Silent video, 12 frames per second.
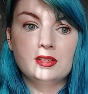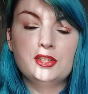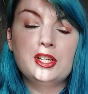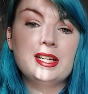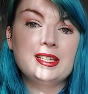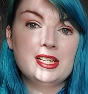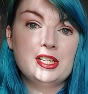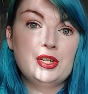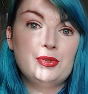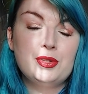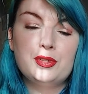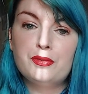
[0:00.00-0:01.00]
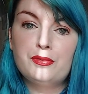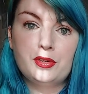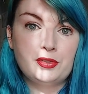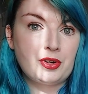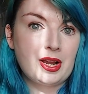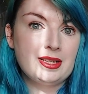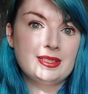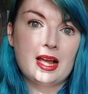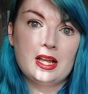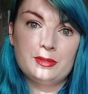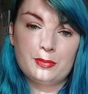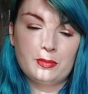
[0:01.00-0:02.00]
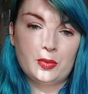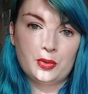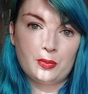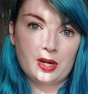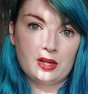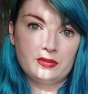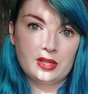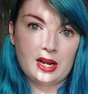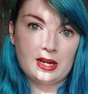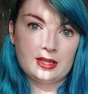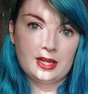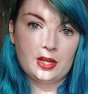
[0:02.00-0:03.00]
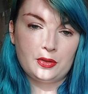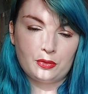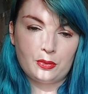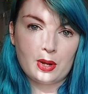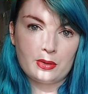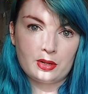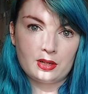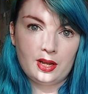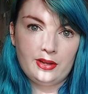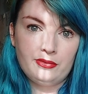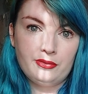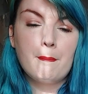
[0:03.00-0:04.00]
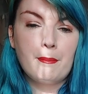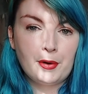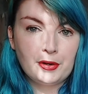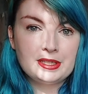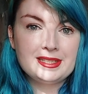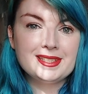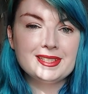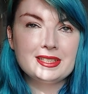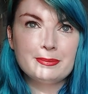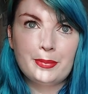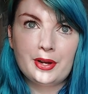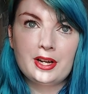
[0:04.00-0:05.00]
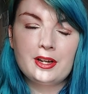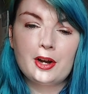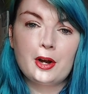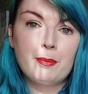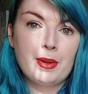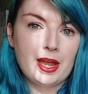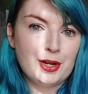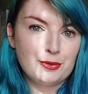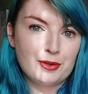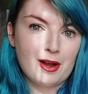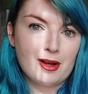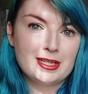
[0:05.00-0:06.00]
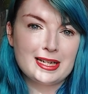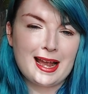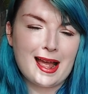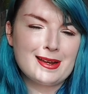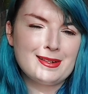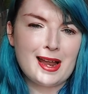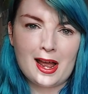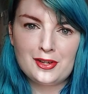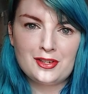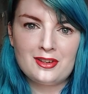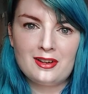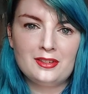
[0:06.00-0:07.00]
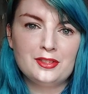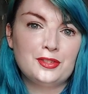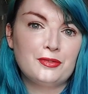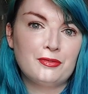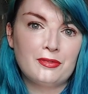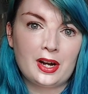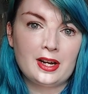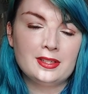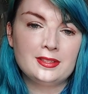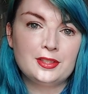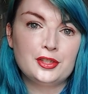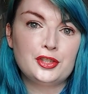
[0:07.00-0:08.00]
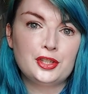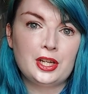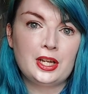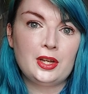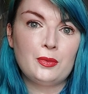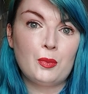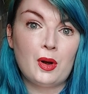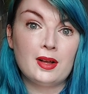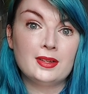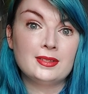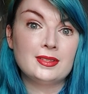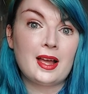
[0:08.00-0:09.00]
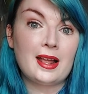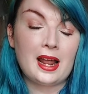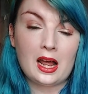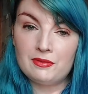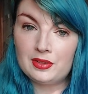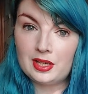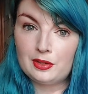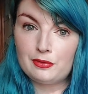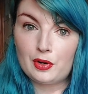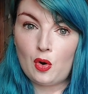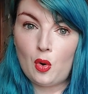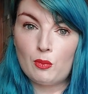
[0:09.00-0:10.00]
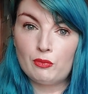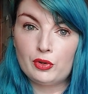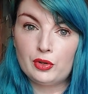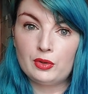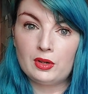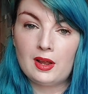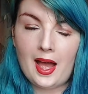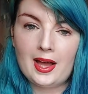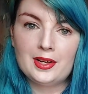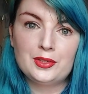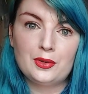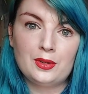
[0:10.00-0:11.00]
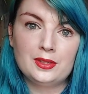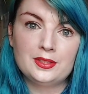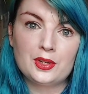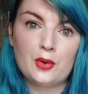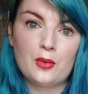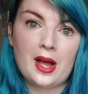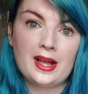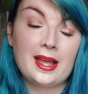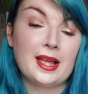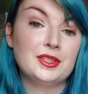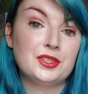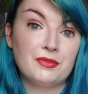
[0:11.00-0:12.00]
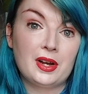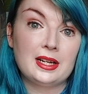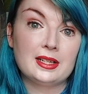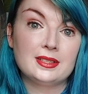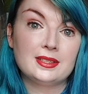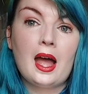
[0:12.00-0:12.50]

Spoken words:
She continued to fundraise and promote the work of the Land League throughout her life, but despite her patriotic and nationalist verse, she was an advocate for home rule and also against violence.